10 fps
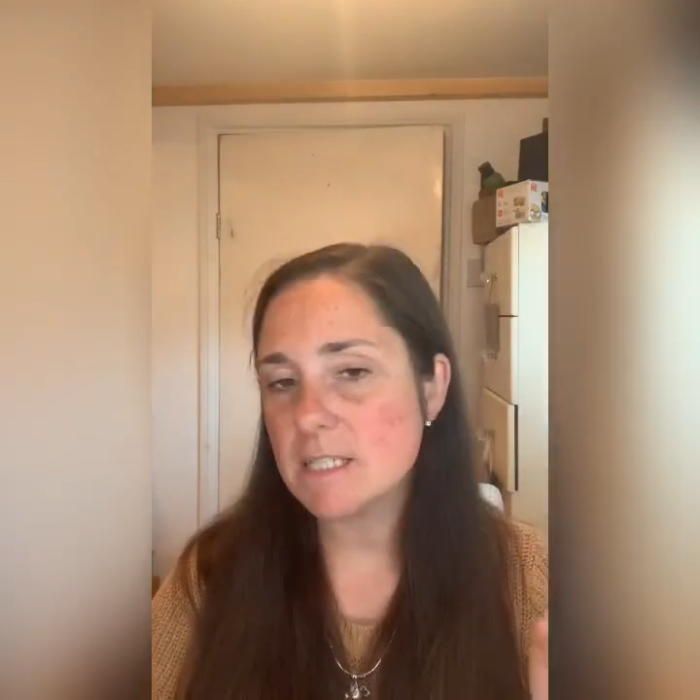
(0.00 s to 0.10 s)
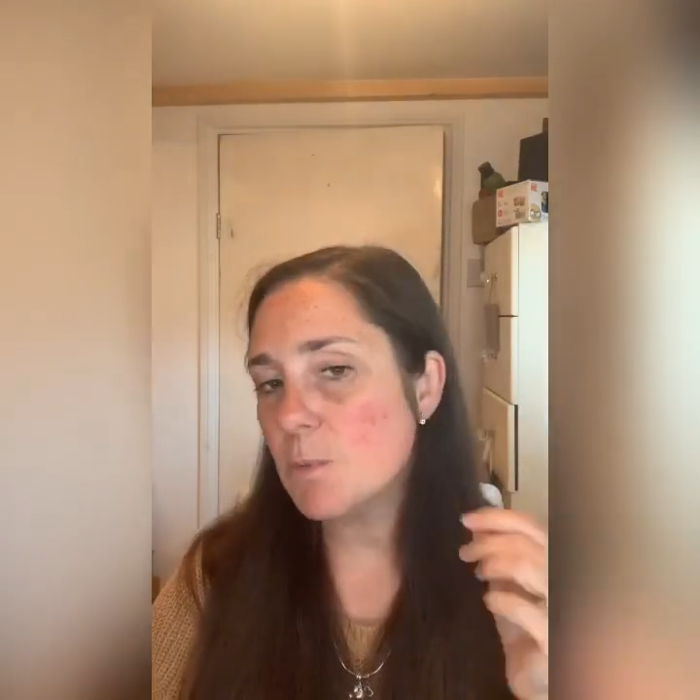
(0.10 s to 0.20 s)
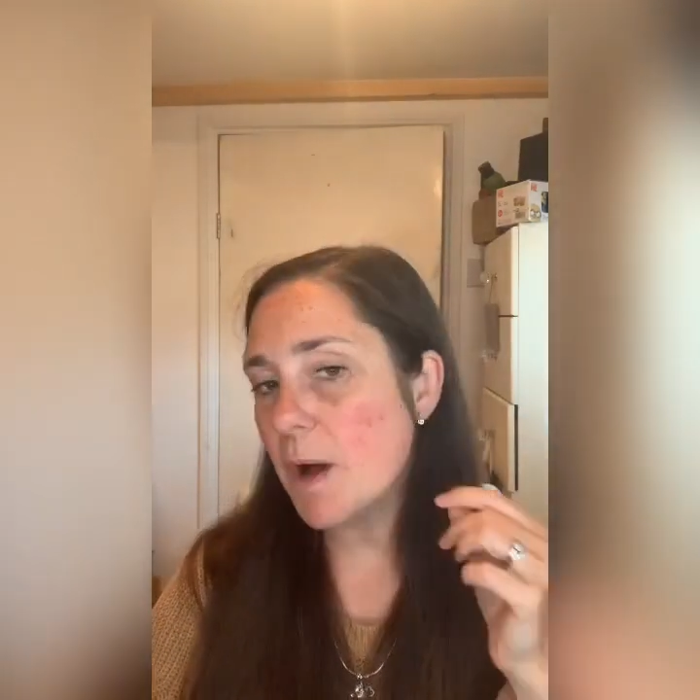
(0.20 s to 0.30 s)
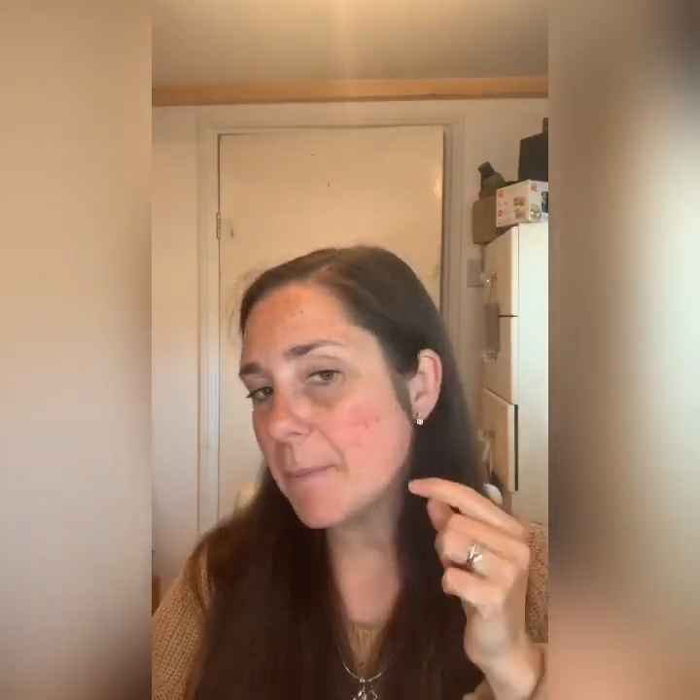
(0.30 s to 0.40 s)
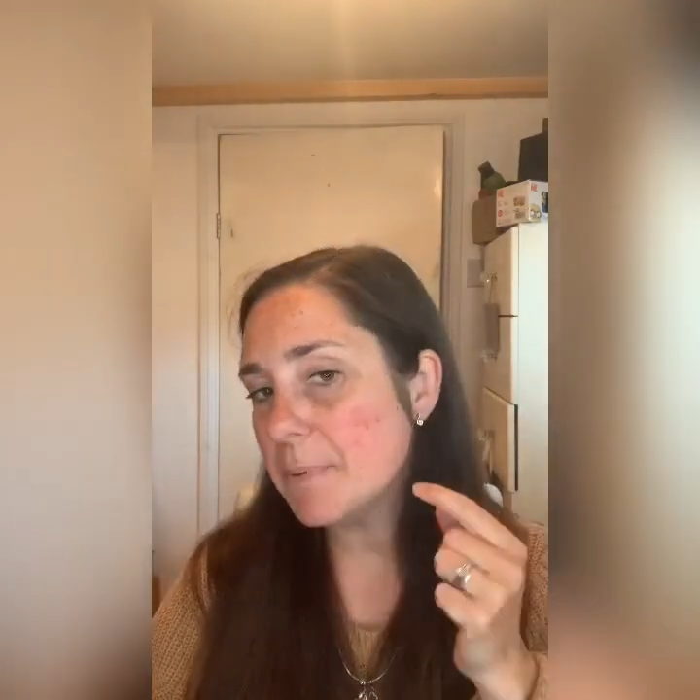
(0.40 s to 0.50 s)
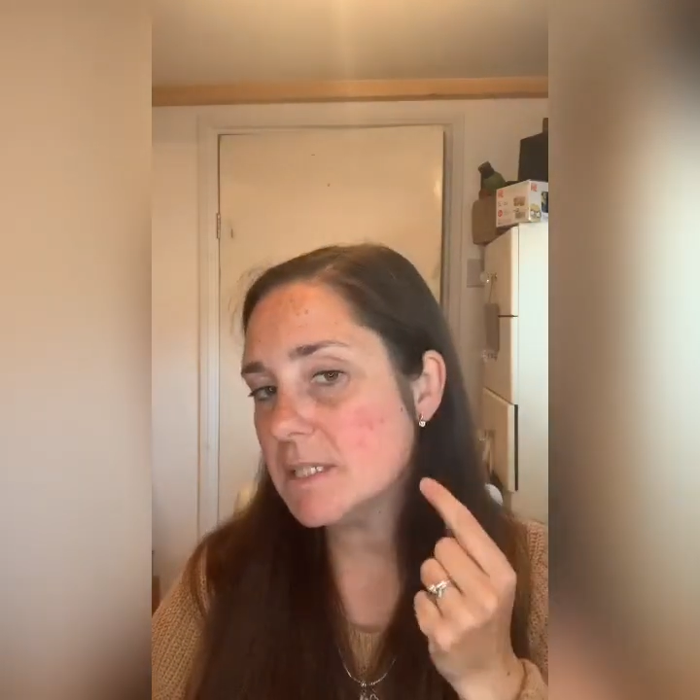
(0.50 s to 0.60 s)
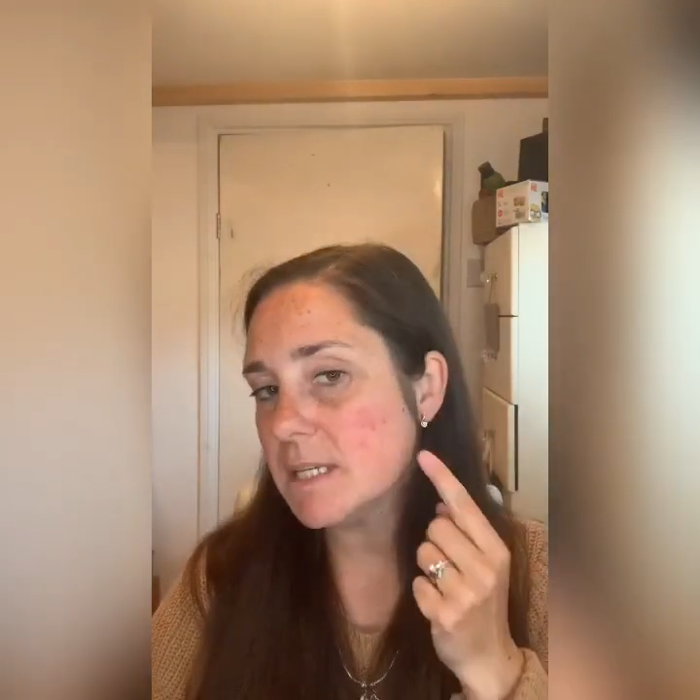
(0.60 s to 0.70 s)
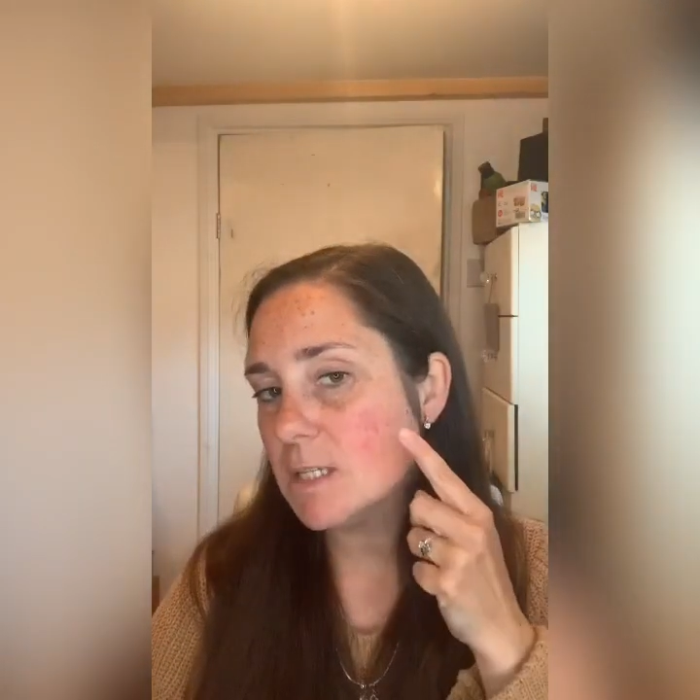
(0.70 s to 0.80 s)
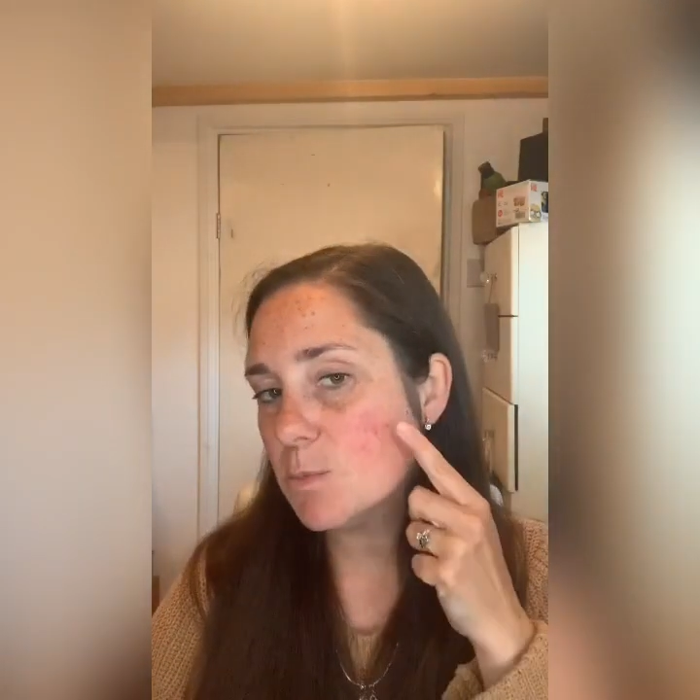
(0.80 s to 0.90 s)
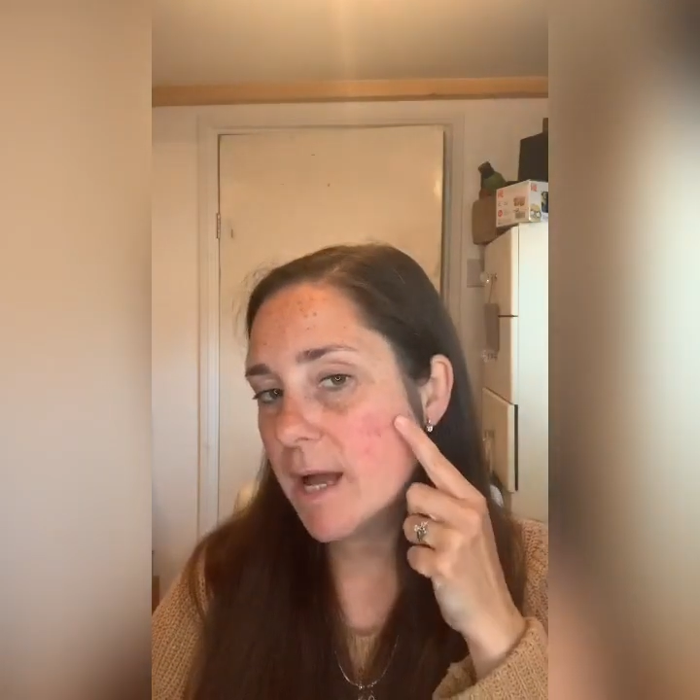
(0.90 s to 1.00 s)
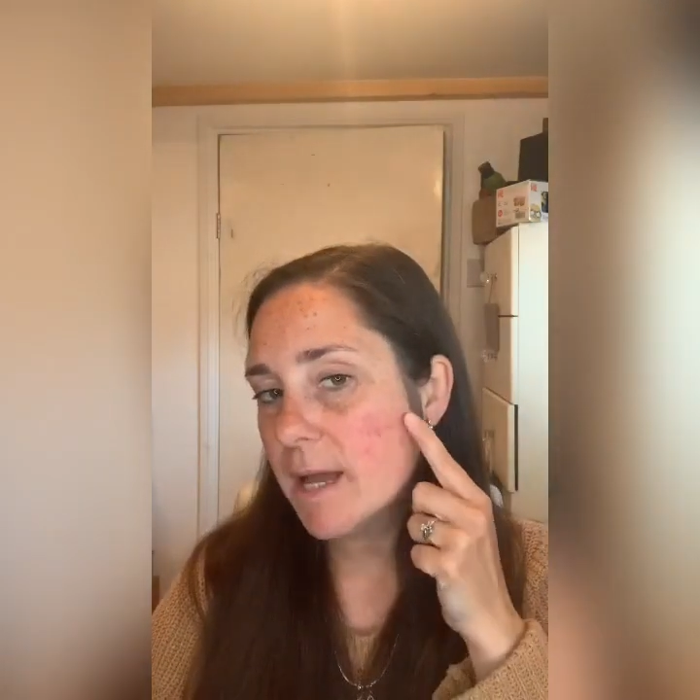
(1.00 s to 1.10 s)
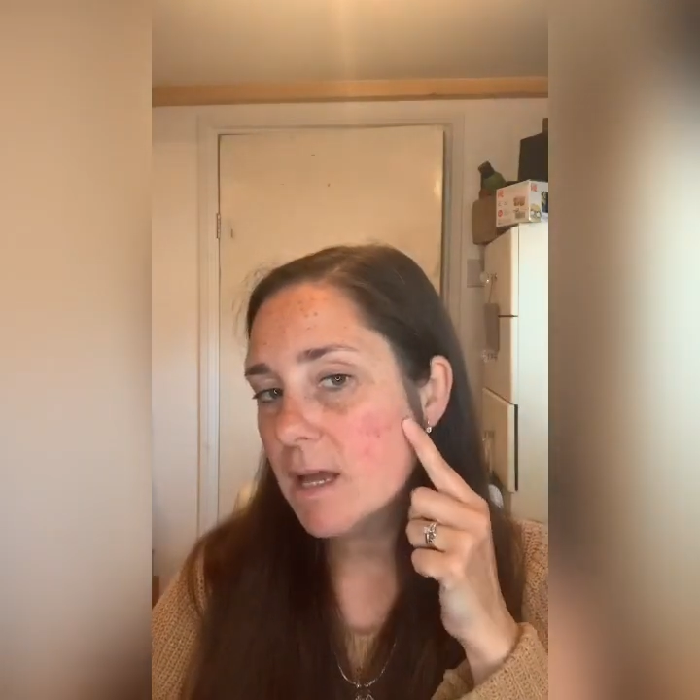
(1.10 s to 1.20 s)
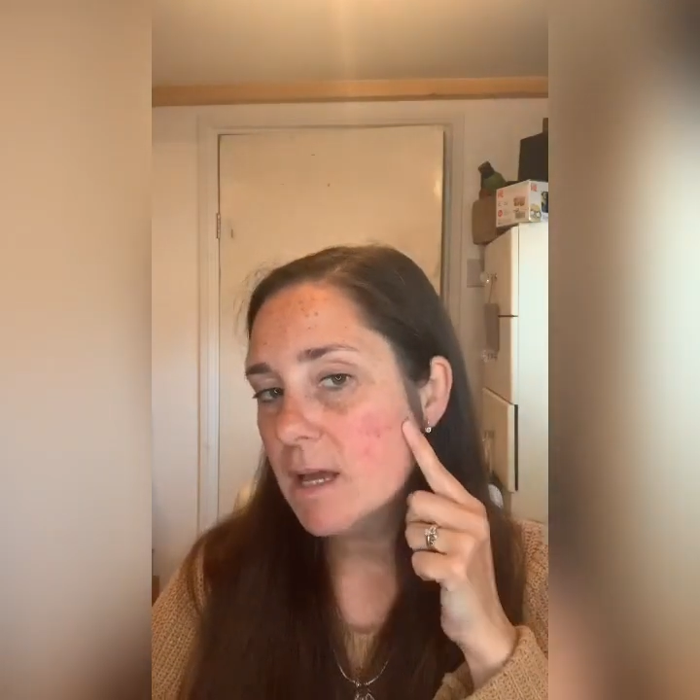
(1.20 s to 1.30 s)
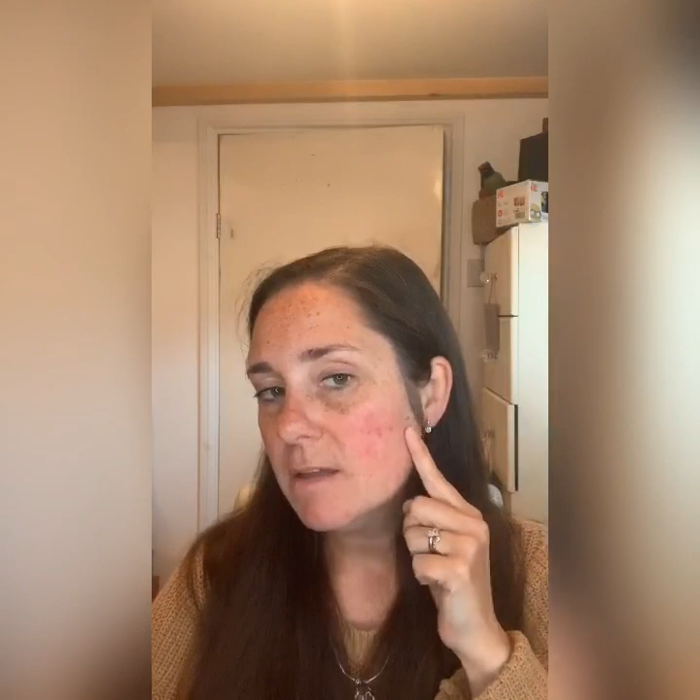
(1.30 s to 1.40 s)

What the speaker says: And what happens is where